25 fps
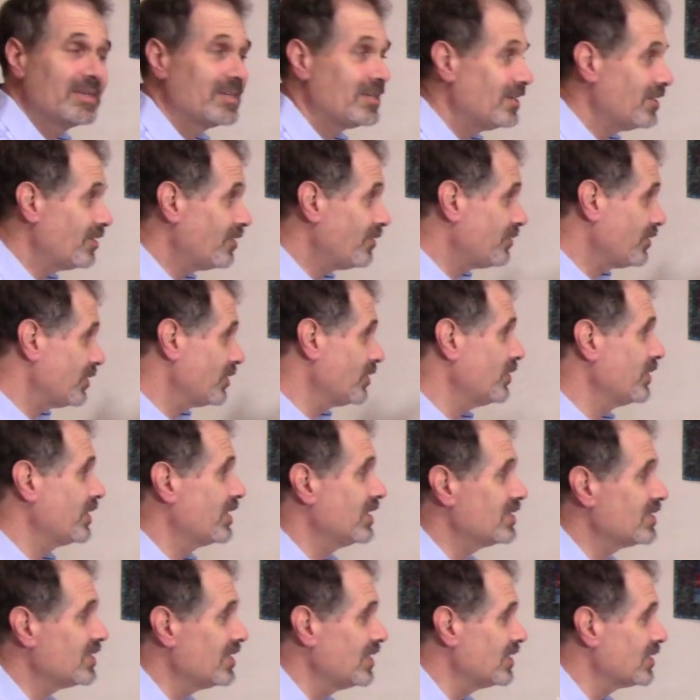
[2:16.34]
know, if you're going
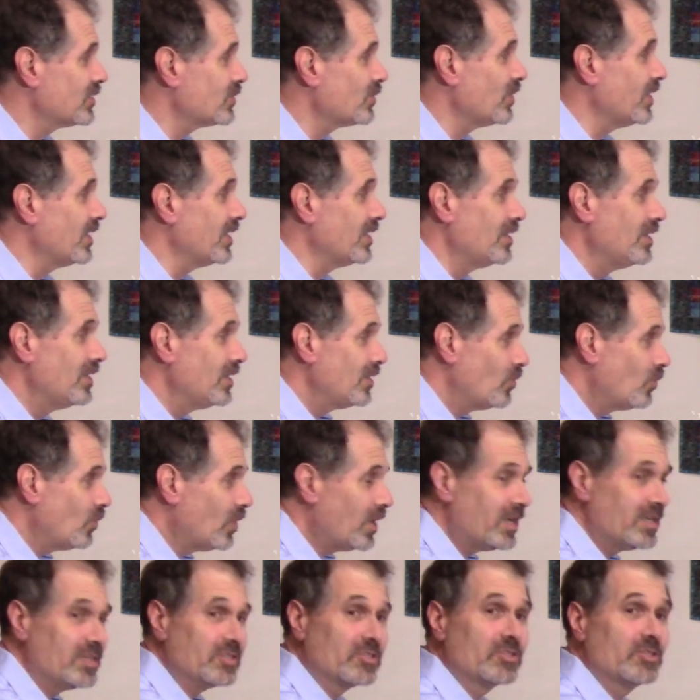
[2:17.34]
into this one.
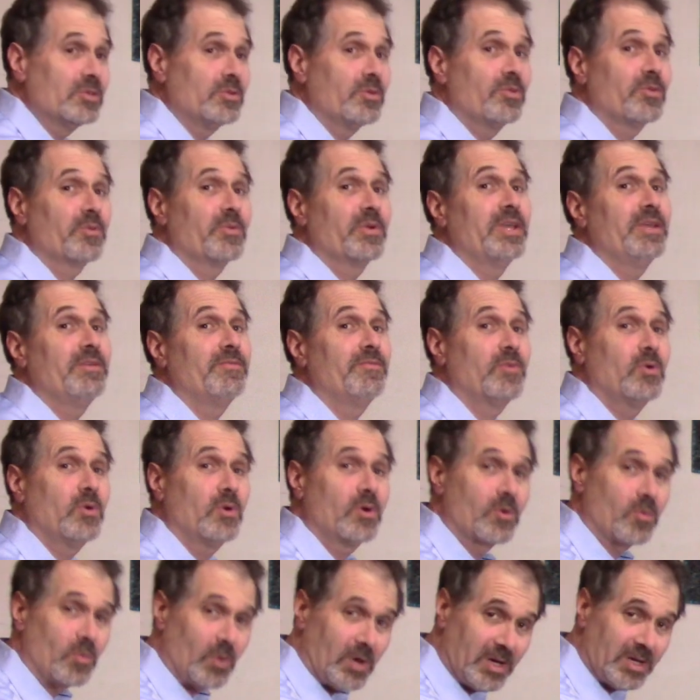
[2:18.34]
One, two, three,
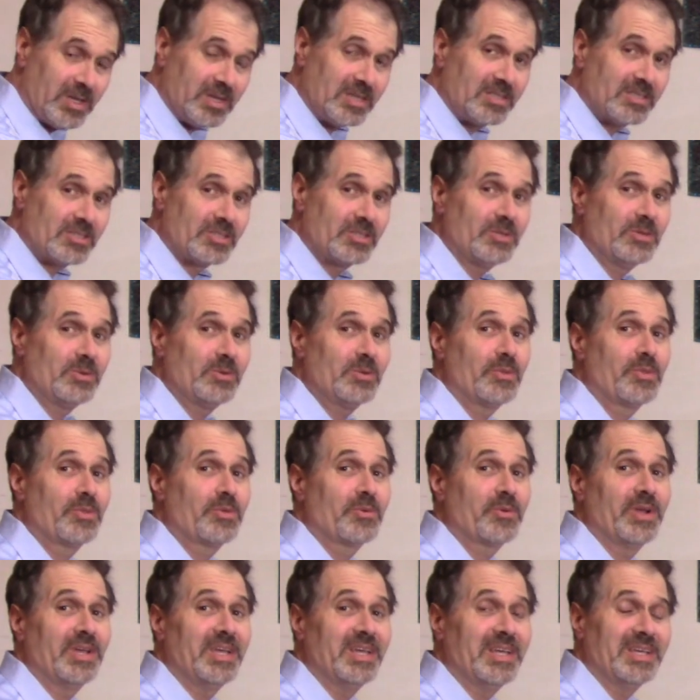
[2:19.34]
four, one, two,
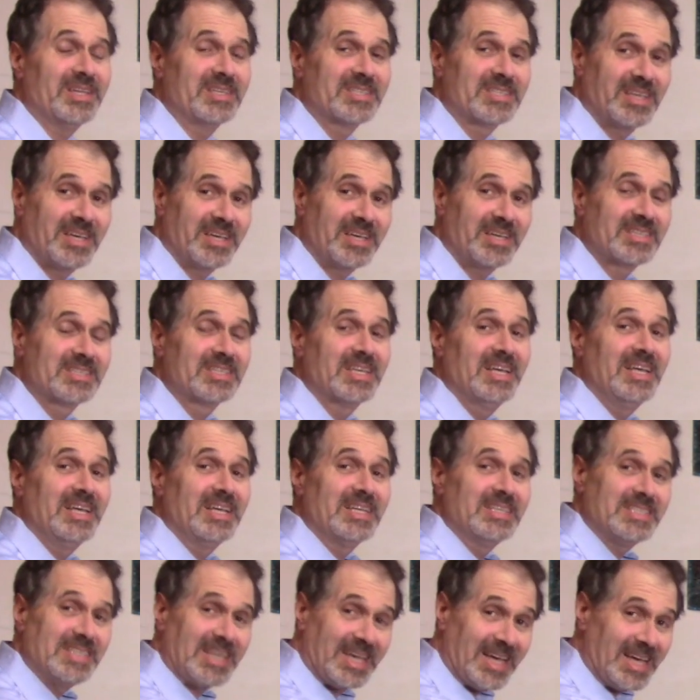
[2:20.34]
three. Say it.
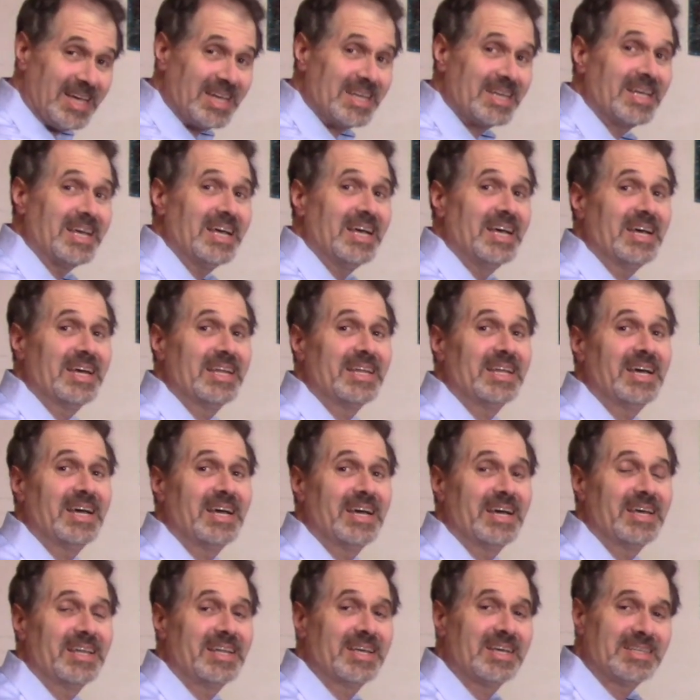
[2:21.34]
Da, da, da,
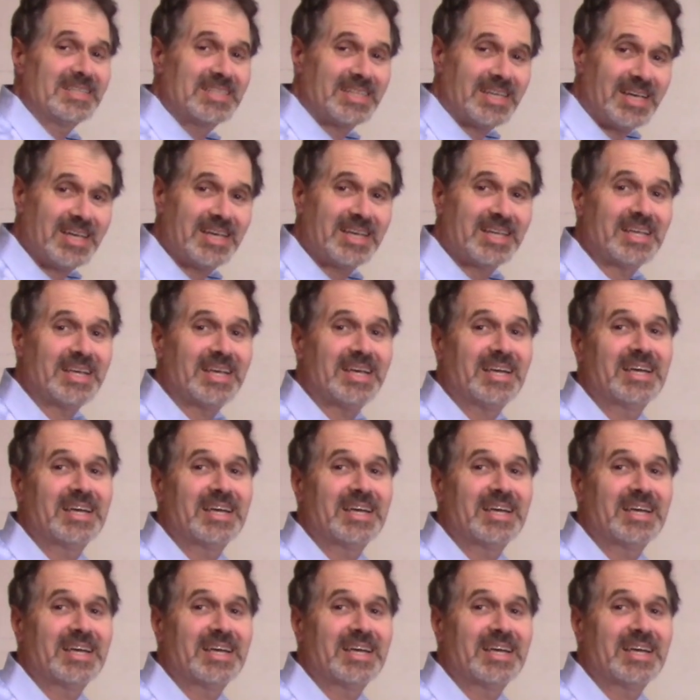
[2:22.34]
da, da, da.